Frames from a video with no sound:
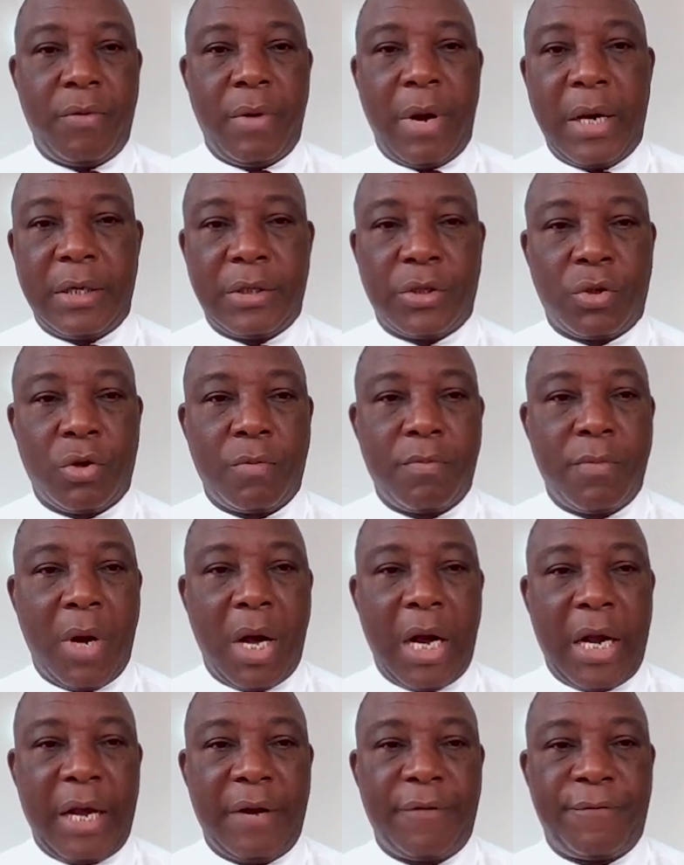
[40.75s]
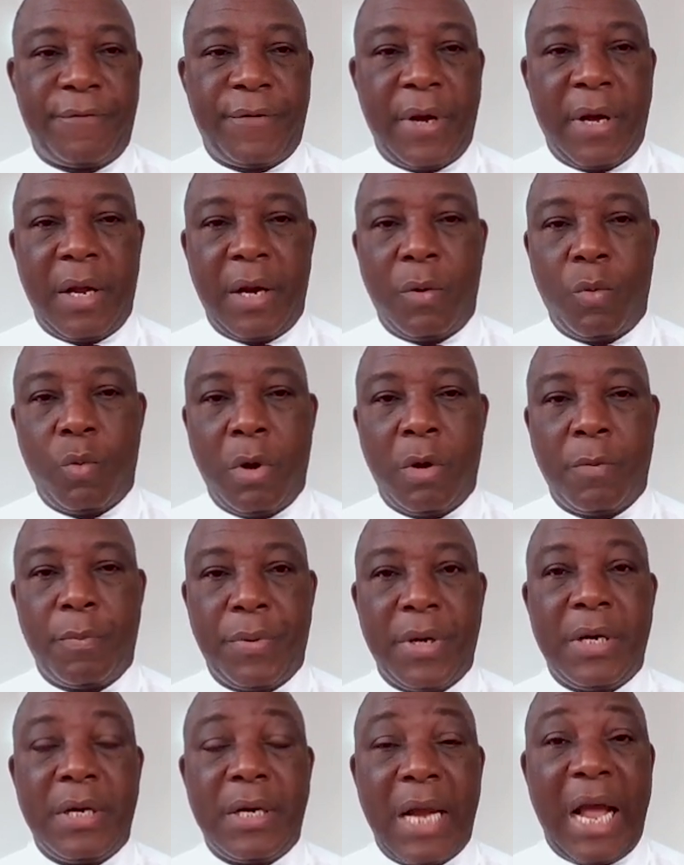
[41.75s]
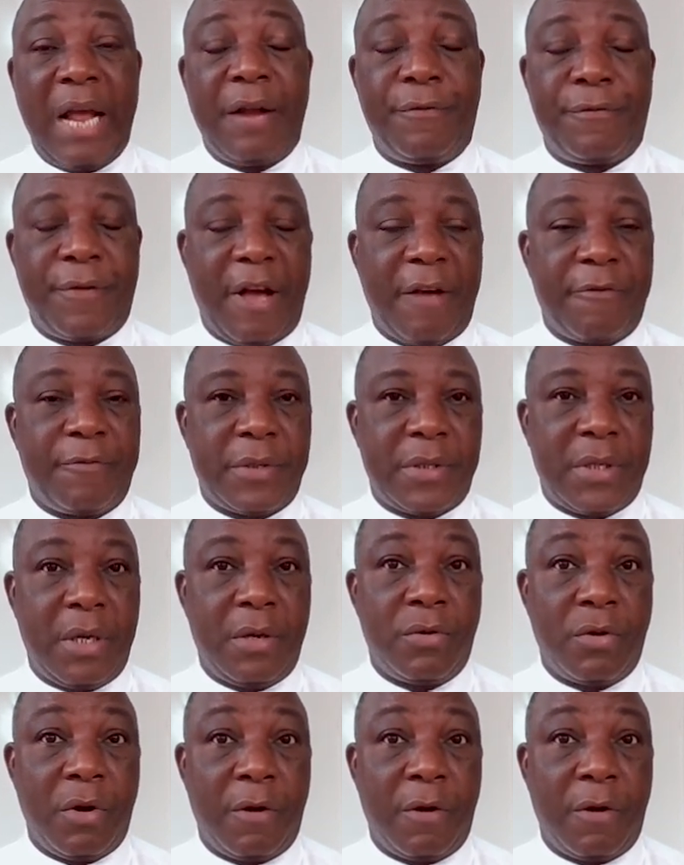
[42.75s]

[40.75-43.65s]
where the stock market fell 1.95%,